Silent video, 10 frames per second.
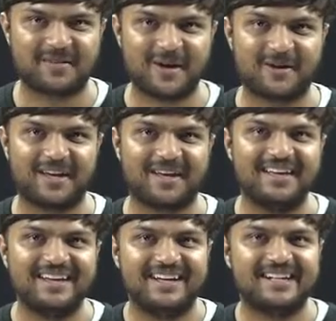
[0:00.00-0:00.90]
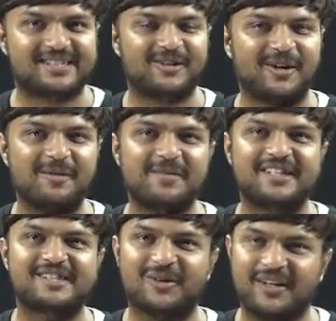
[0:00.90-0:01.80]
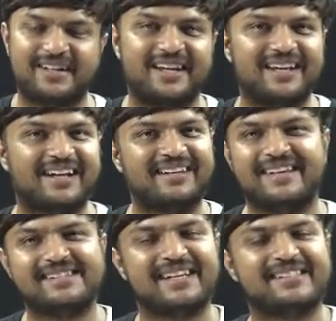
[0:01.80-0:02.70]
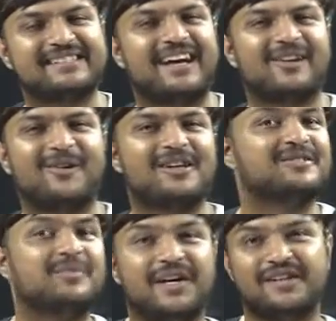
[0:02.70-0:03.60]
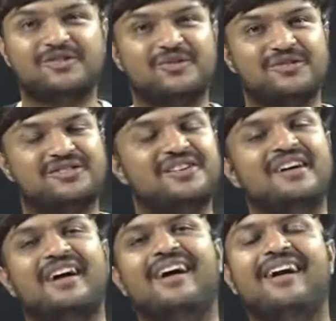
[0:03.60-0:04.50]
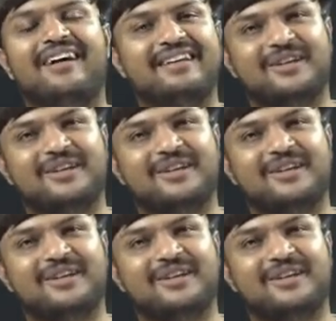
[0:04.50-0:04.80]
Okay, it's gonna be storytelling, and there is a star called as Betelgeuse in the